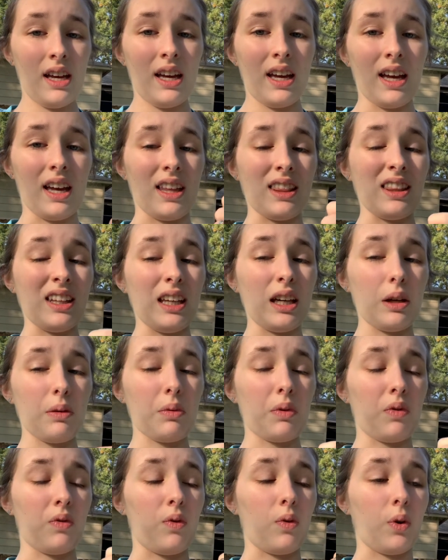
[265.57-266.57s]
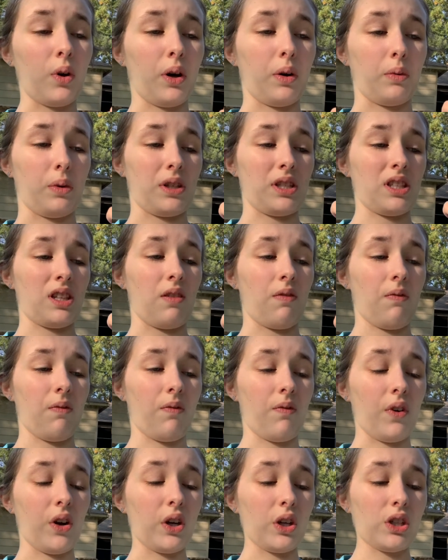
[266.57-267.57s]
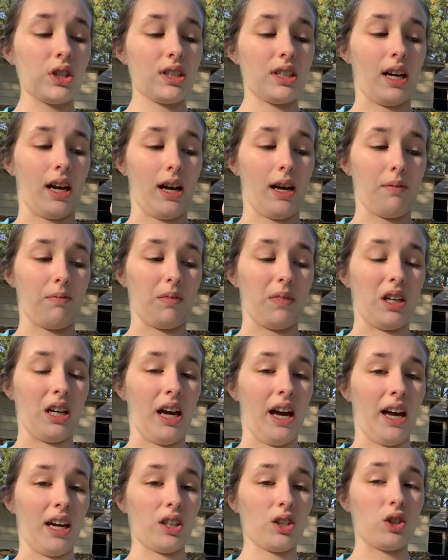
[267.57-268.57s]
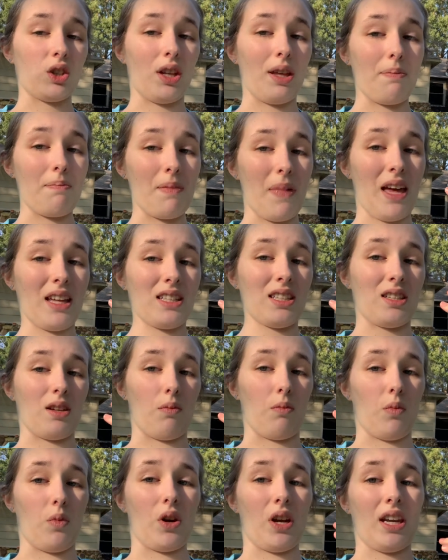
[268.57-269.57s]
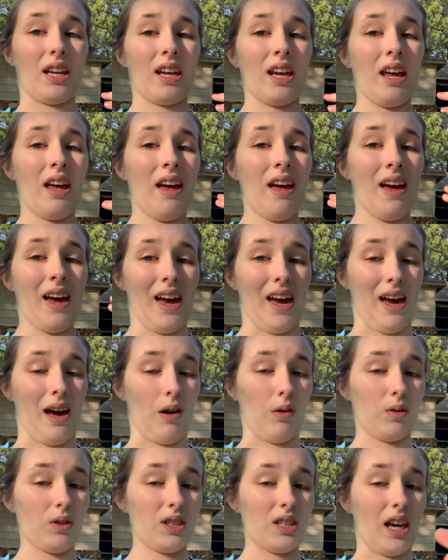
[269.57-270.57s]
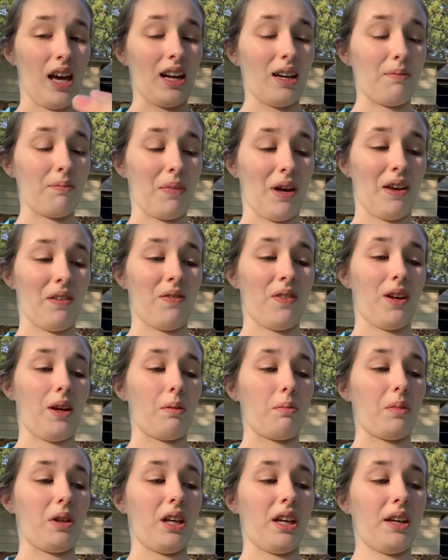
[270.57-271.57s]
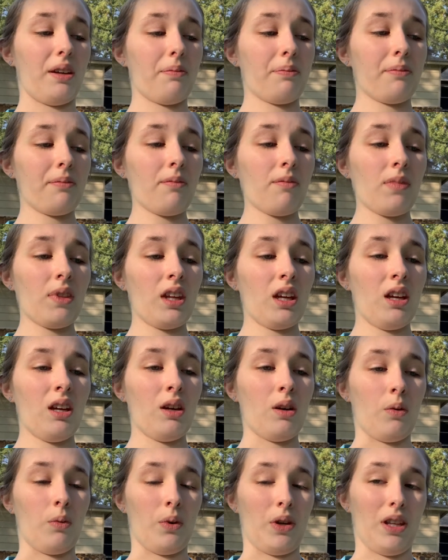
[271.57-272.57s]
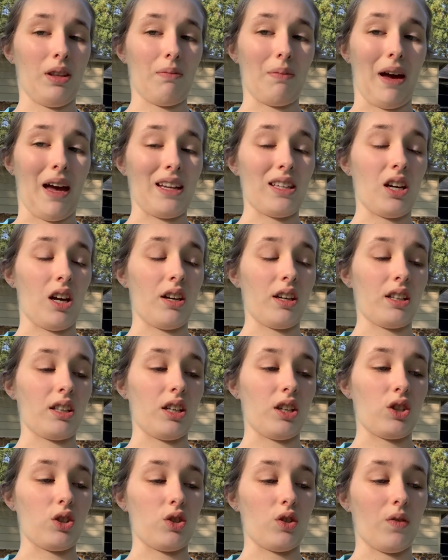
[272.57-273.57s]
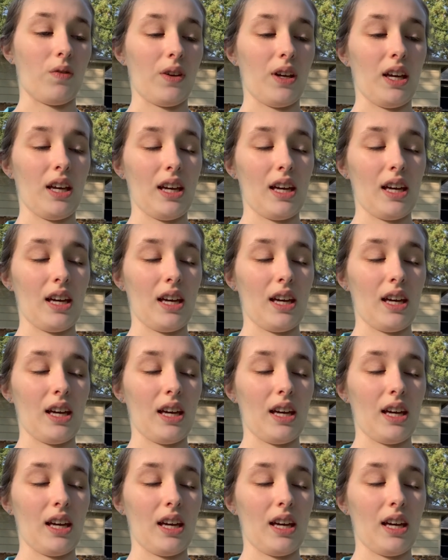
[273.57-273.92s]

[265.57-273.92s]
And the year before, it was the first time that I actually met someone outside of my family with myotonic dystrophy.